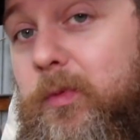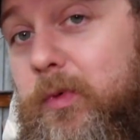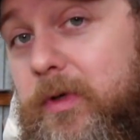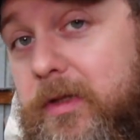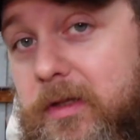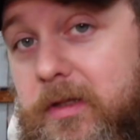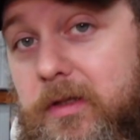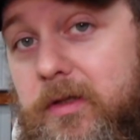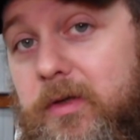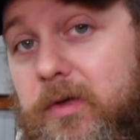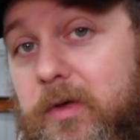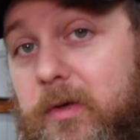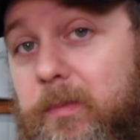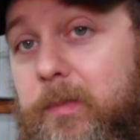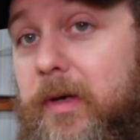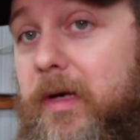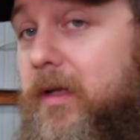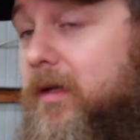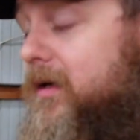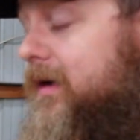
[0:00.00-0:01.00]
with the new
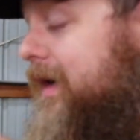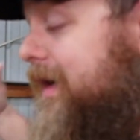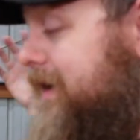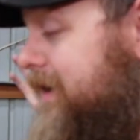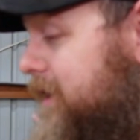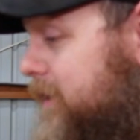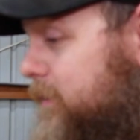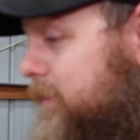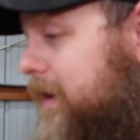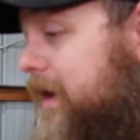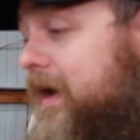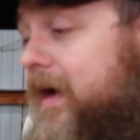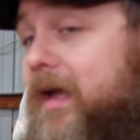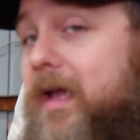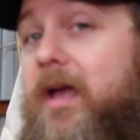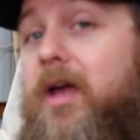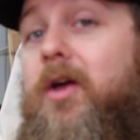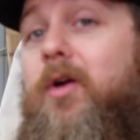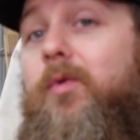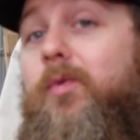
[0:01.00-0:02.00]
impeller and the bag,
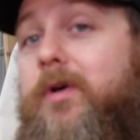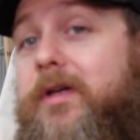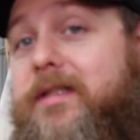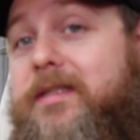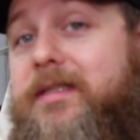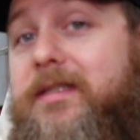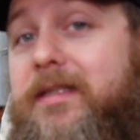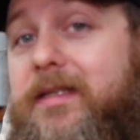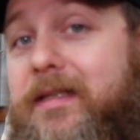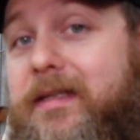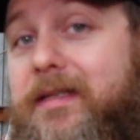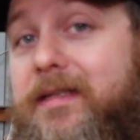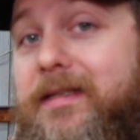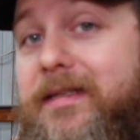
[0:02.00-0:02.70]
what is the